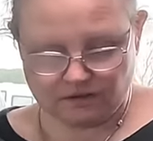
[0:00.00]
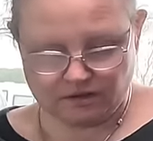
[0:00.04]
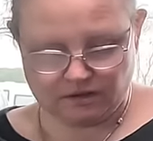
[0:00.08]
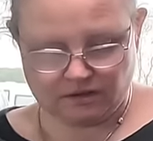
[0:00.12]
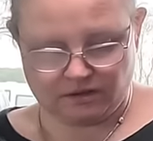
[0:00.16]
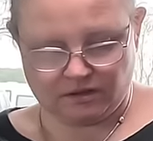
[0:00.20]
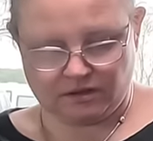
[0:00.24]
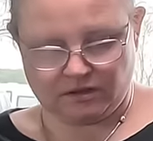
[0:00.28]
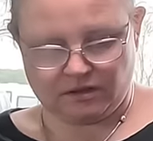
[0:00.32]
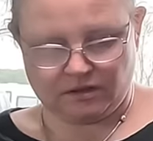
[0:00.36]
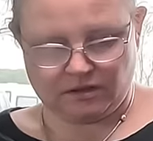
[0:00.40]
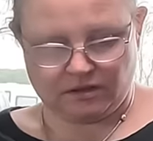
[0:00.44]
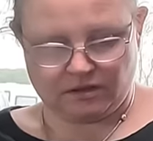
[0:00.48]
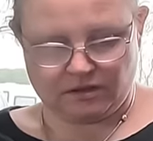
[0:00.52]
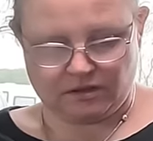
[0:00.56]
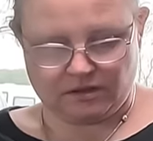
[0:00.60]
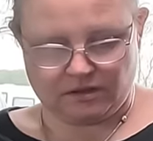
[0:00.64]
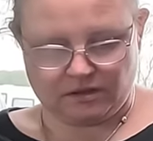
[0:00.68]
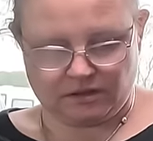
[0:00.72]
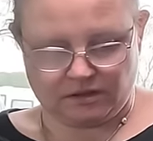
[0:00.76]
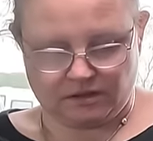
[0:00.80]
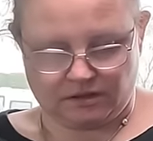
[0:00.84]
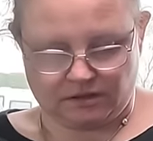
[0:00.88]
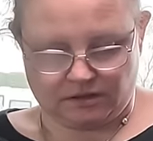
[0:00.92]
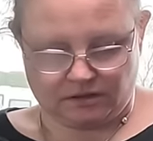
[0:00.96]

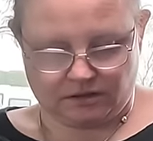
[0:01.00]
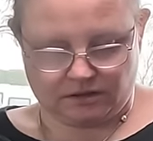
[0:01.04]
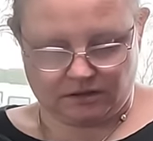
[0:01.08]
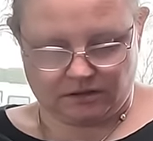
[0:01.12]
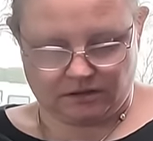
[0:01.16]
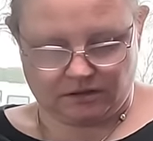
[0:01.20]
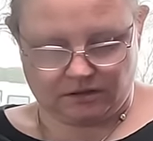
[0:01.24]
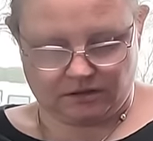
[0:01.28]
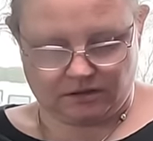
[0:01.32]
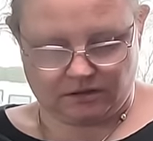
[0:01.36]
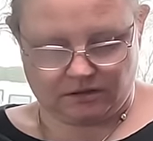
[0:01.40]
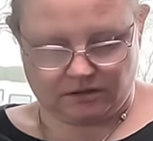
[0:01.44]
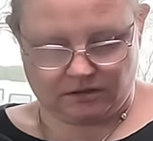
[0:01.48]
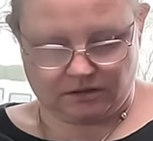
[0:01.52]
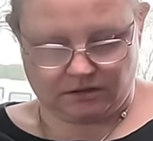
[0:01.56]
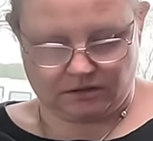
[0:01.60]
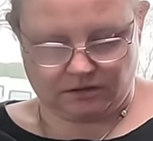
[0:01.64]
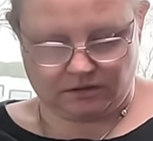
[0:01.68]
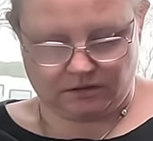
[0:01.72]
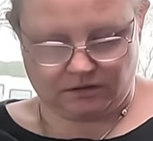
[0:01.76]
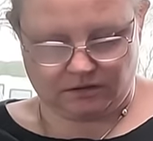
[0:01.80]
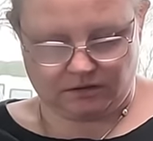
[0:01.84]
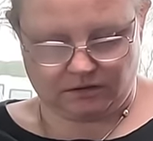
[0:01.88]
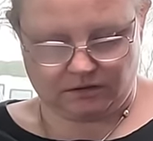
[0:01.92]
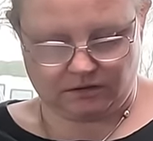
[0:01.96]

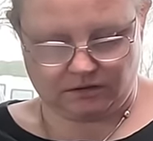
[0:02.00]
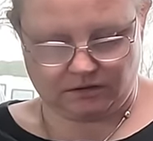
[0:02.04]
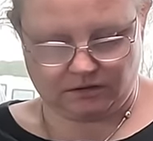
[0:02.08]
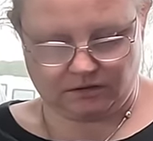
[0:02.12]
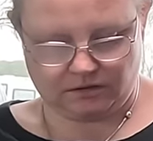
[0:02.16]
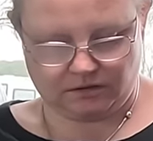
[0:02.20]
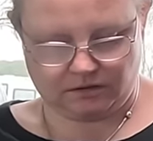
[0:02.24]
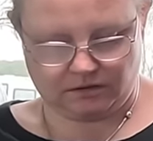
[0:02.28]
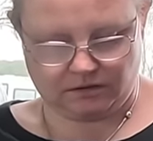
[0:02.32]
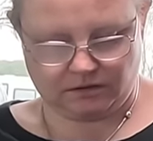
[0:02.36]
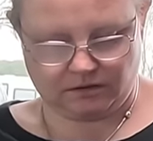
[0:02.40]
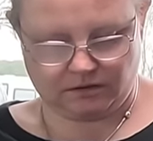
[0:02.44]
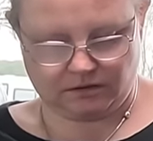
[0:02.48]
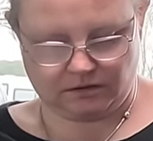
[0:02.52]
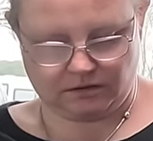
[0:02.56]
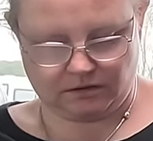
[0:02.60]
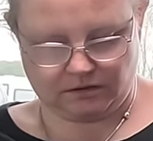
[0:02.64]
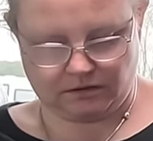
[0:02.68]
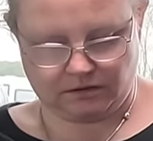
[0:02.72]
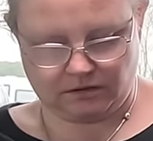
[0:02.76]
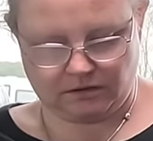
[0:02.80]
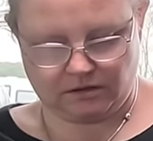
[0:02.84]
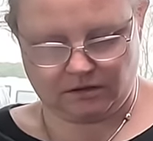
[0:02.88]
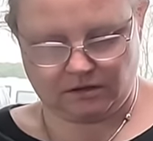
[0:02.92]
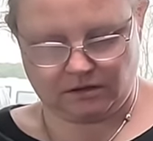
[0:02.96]

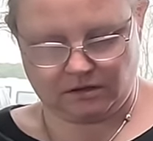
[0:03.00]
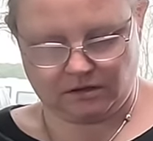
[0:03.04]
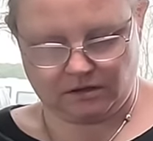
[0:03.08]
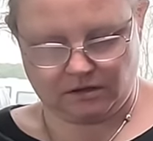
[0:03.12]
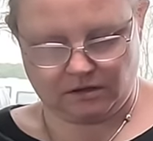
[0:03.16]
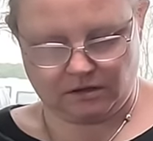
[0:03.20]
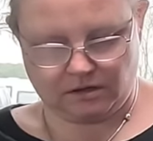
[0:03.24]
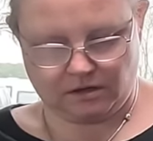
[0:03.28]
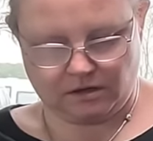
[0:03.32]
(silent)